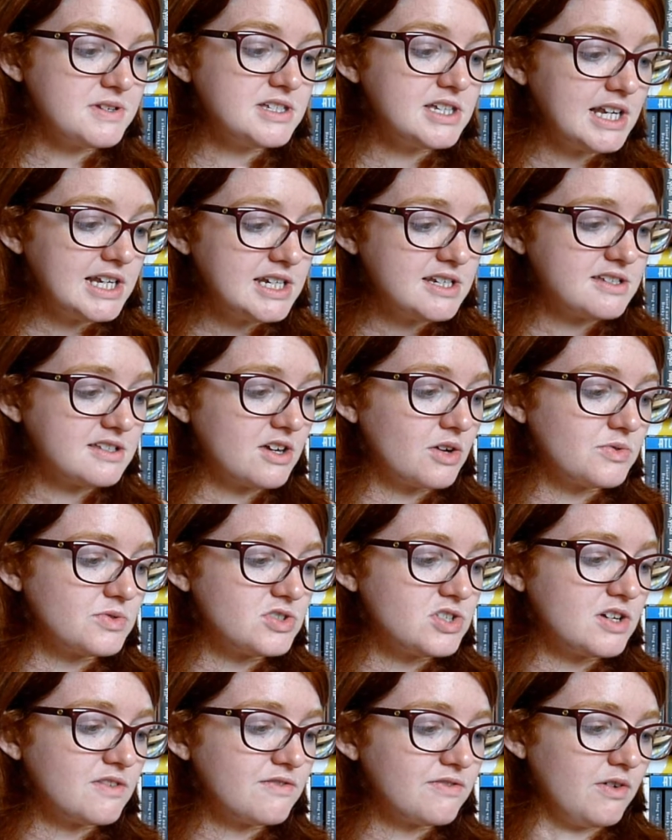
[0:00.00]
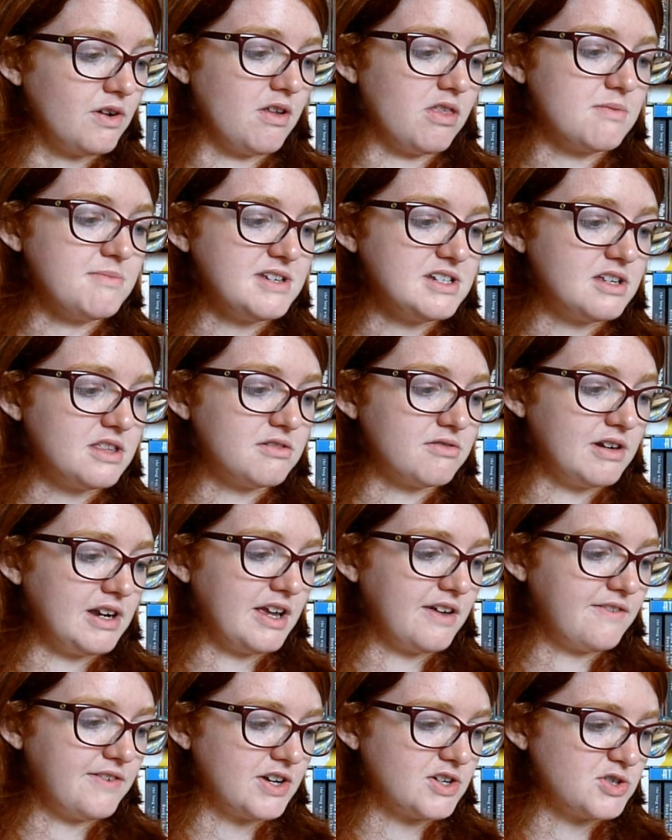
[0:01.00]
Tilly discovers she can follow them into
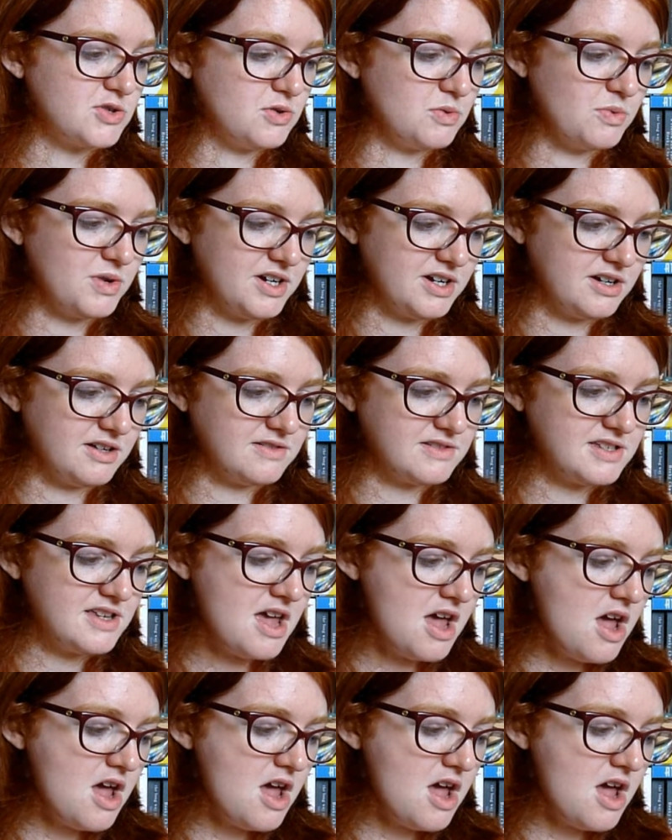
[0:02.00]
thrilling fictional worlds.